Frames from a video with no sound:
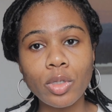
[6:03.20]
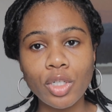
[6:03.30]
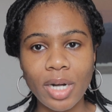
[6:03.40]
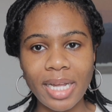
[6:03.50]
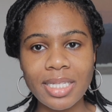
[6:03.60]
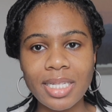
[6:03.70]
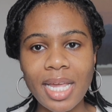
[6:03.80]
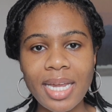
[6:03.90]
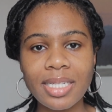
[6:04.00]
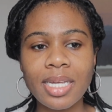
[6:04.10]

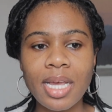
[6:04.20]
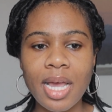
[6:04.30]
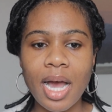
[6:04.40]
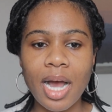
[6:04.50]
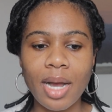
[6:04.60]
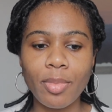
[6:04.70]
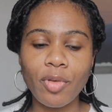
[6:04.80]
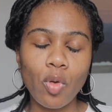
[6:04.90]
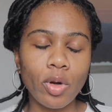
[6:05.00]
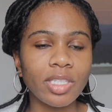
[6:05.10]
Translate,
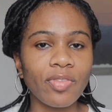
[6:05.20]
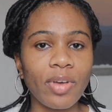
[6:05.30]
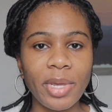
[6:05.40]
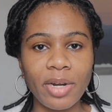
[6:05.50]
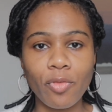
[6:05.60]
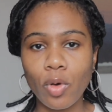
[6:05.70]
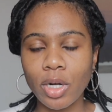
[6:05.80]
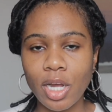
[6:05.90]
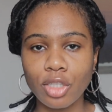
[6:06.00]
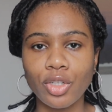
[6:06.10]
of course, if I'm in a
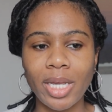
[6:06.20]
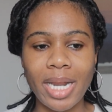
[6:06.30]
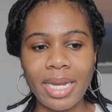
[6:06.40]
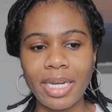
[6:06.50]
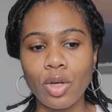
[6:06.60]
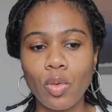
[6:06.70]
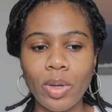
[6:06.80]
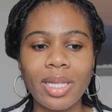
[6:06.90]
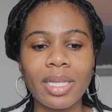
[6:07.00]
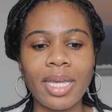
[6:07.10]
foreign country and I need to
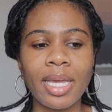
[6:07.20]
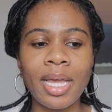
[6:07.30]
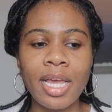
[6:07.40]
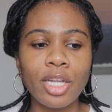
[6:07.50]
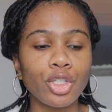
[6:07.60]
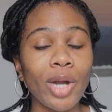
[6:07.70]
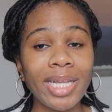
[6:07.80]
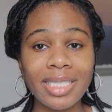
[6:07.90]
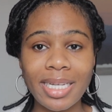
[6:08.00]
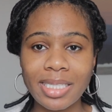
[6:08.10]
quickly
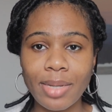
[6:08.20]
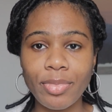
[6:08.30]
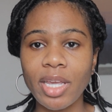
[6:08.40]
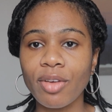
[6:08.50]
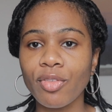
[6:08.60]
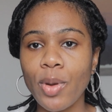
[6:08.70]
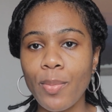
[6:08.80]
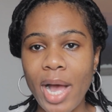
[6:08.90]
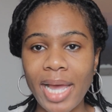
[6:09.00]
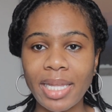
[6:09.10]
translate something from
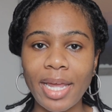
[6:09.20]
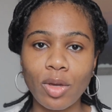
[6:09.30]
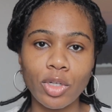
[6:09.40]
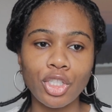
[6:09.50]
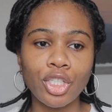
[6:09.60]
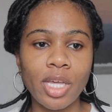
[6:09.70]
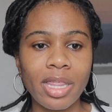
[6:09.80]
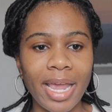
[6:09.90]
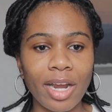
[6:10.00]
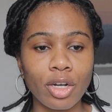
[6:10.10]
my language to
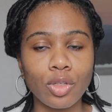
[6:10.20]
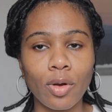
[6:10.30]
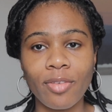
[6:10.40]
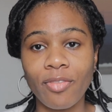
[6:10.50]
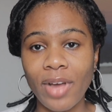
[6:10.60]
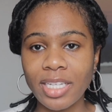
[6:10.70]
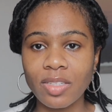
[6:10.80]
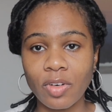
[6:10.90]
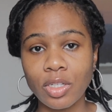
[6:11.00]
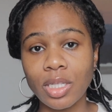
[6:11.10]
theirs or vice
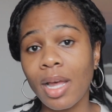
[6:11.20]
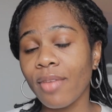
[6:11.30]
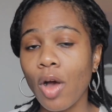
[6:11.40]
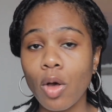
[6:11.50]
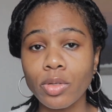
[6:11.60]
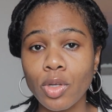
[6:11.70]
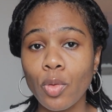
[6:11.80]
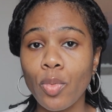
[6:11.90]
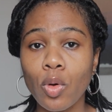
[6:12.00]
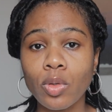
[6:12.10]
versa. I've also
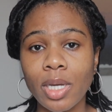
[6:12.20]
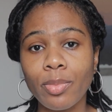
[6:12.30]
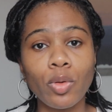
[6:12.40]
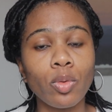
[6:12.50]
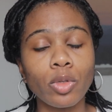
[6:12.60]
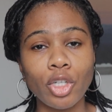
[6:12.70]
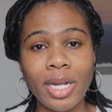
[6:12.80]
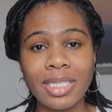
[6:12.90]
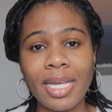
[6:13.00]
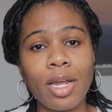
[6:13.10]
pulled up Google
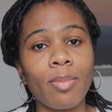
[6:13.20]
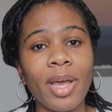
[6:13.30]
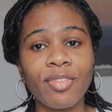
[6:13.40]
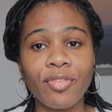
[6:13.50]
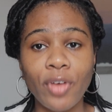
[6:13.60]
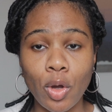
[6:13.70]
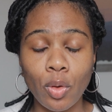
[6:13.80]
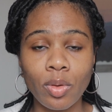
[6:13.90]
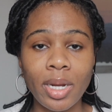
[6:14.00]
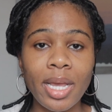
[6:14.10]
Translate on my
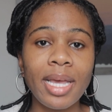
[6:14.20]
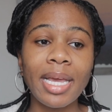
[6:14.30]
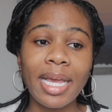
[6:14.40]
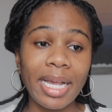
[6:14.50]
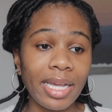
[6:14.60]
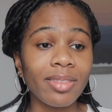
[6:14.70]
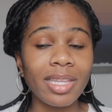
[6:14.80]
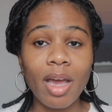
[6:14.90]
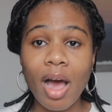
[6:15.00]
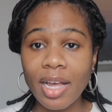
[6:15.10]
phone in
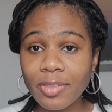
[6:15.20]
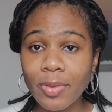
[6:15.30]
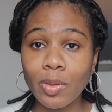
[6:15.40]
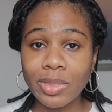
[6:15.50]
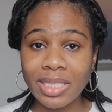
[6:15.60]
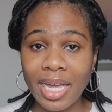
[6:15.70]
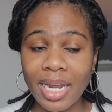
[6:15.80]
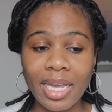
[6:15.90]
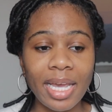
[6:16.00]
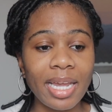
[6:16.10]
the hospital
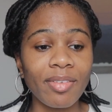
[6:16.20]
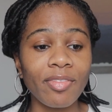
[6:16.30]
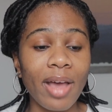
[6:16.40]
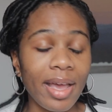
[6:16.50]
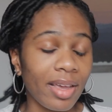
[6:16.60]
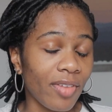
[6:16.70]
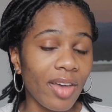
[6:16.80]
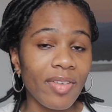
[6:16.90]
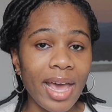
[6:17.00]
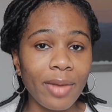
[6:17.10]
setting, and if
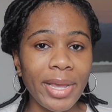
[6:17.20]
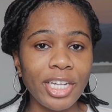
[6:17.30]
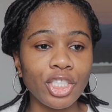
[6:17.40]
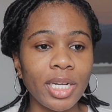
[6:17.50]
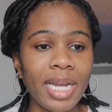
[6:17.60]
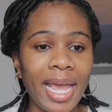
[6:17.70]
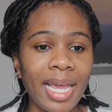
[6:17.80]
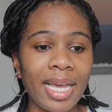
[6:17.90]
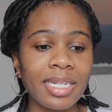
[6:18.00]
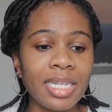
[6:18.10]
I've had a patient
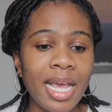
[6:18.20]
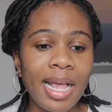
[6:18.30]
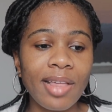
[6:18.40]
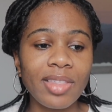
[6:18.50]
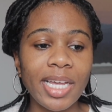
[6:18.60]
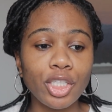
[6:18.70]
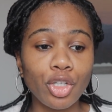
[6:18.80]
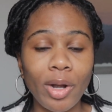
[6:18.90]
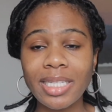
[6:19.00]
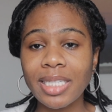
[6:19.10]
and the
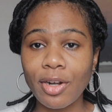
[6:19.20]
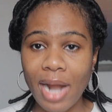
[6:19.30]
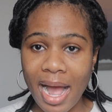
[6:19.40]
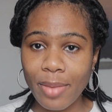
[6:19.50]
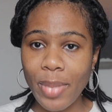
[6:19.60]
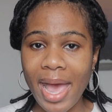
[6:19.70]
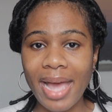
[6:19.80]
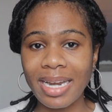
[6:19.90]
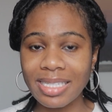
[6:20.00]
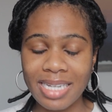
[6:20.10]
translator
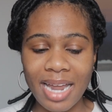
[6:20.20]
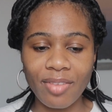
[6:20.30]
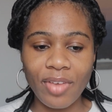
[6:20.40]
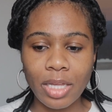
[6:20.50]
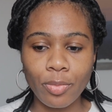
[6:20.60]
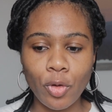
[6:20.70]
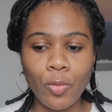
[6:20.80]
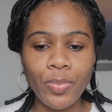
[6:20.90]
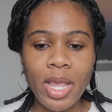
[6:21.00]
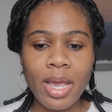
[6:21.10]
iPad is not
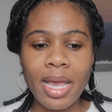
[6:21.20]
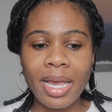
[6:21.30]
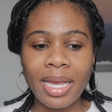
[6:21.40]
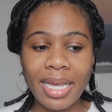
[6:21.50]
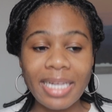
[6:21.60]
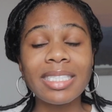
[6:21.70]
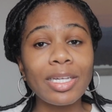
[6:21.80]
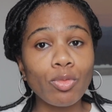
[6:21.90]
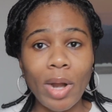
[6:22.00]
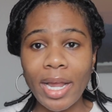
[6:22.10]
available. Is
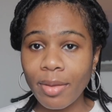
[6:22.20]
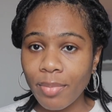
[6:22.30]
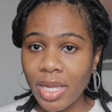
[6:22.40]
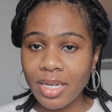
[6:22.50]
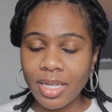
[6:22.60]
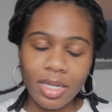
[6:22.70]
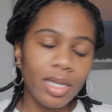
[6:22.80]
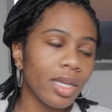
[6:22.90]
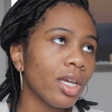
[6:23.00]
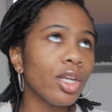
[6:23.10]
it recommended?
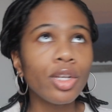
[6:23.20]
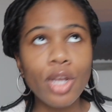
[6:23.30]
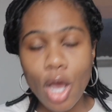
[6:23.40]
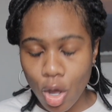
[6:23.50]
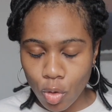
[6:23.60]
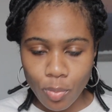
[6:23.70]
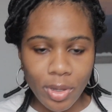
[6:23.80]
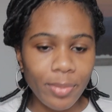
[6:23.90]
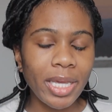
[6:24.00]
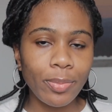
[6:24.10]
No,
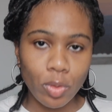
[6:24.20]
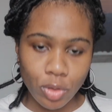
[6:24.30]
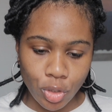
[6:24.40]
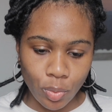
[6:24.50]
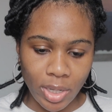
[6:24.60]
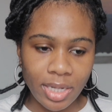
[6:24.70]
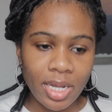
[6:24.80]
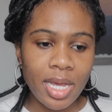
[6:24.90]
but people do it.